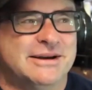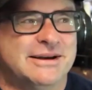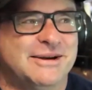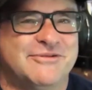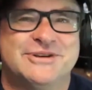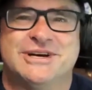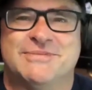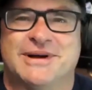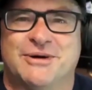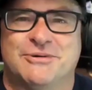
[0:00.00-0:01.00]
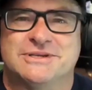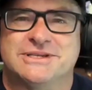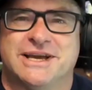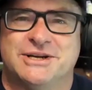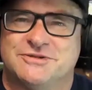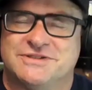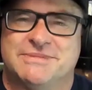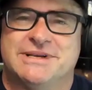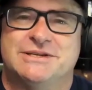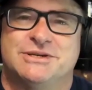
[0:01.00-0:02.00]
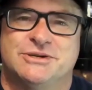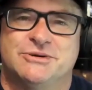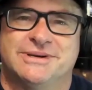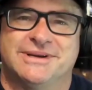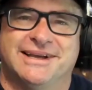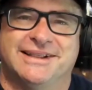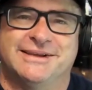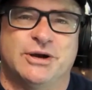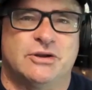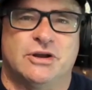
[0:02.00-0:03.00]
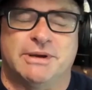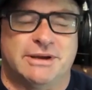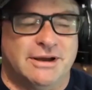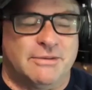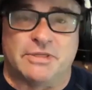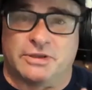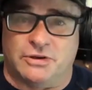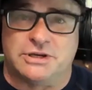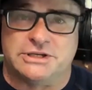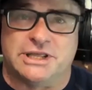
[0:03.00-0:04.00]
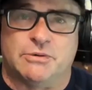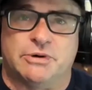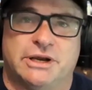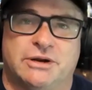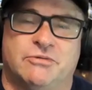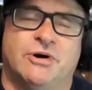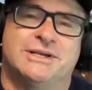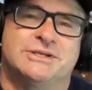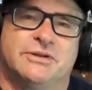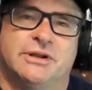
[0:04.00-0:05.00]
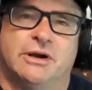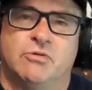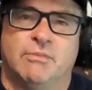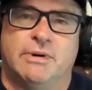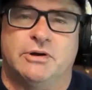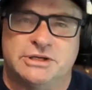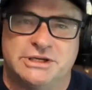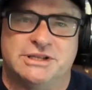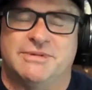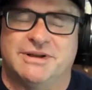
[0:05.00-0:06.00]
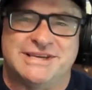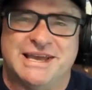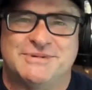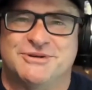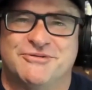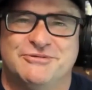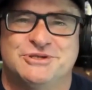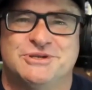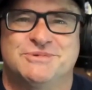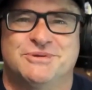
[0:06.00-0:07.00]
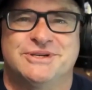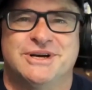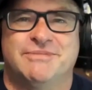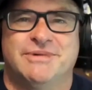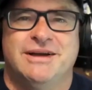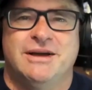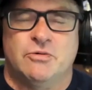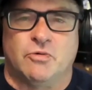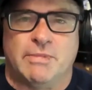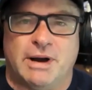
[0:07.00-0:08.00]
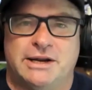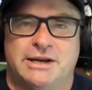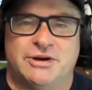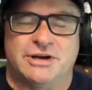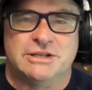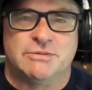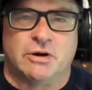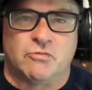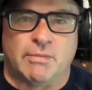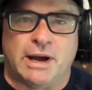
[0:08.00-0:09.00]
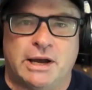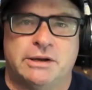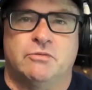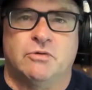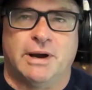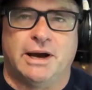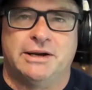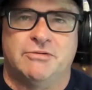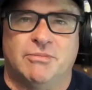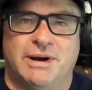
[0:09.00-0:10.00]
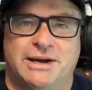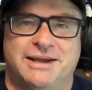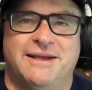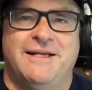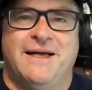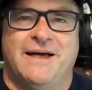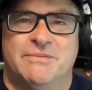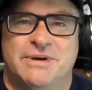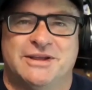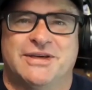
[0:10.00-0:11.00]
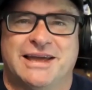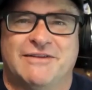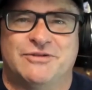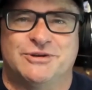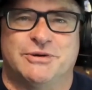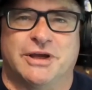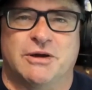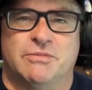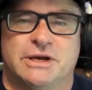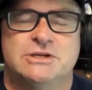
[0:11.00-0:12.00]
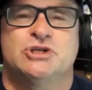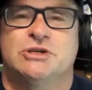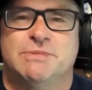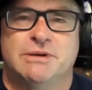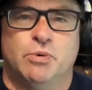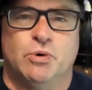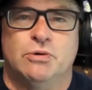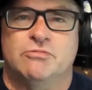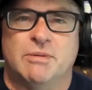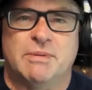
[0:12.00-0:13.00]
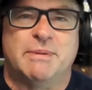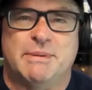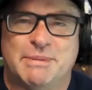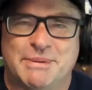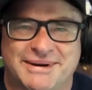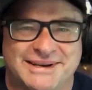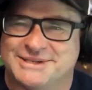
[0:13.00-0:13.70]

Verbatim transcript: every time I go on stage, if someone has to do it and they don't know me, but you can see they want to get it right. So they're like, you can see them. And this happens on cruise ships all the time. Romhany, you can see them go, Romhany, Romhany, Romhany. And the minute they have to do it, they go, ladies and gentlemen, Paul, blah, blah, blah, blah, blah. It's